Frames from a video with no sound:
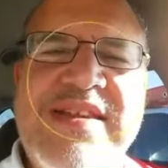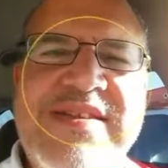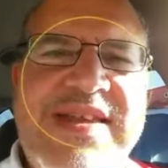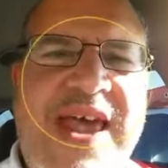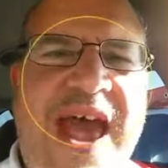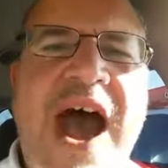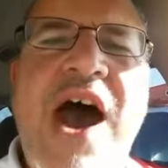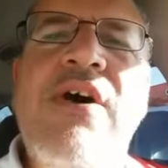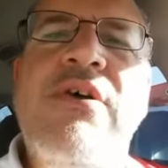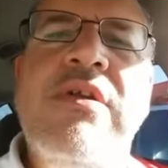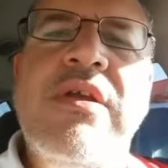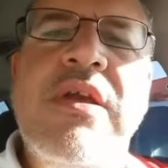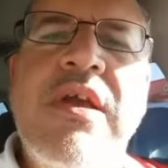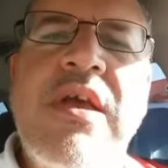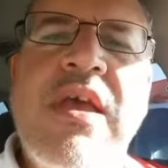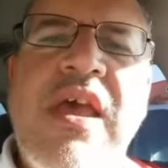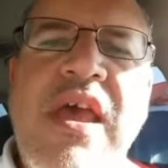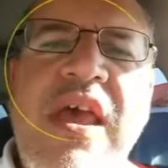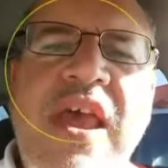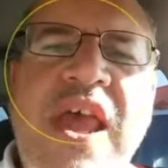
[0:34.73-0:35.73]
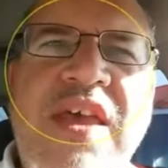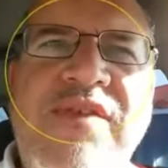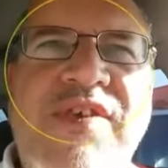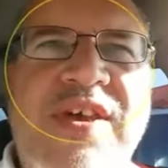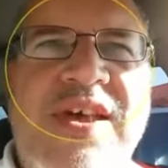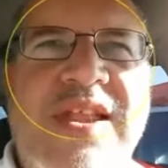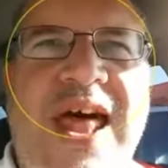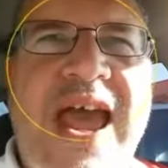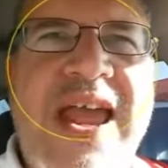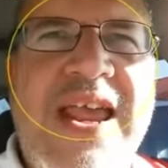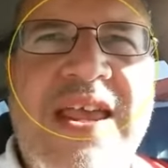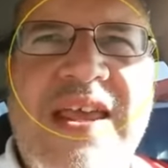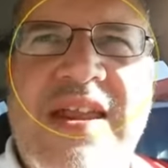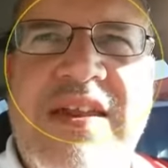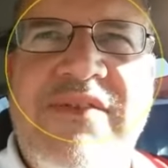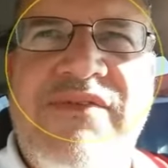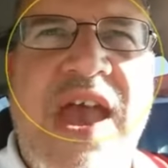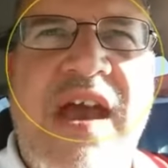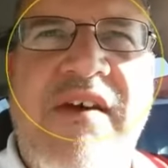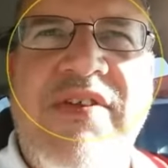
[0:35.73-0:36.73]
If you like it, if you have any
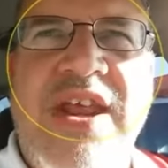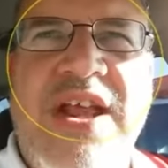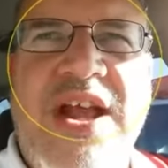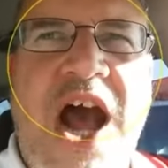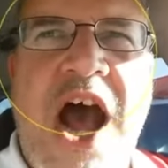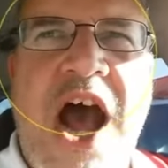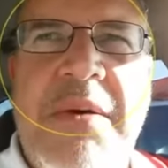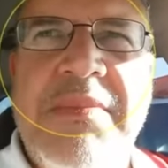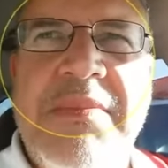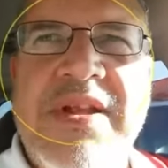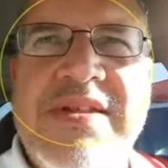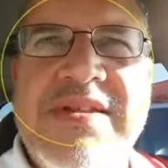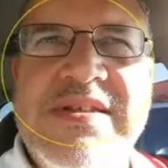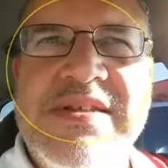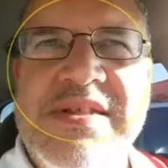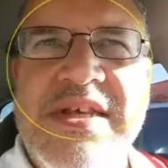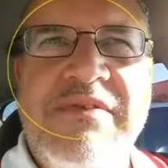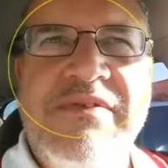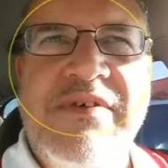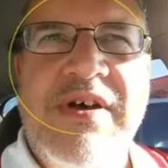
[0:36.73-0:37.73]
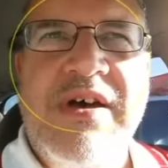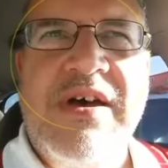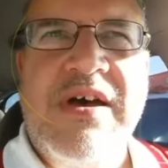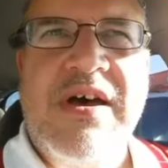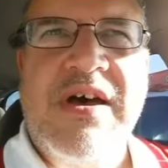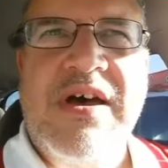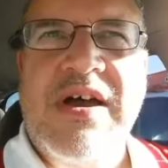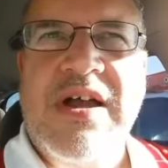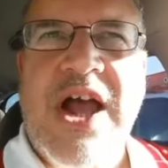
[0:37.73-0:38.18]
comments, leave a comment for me.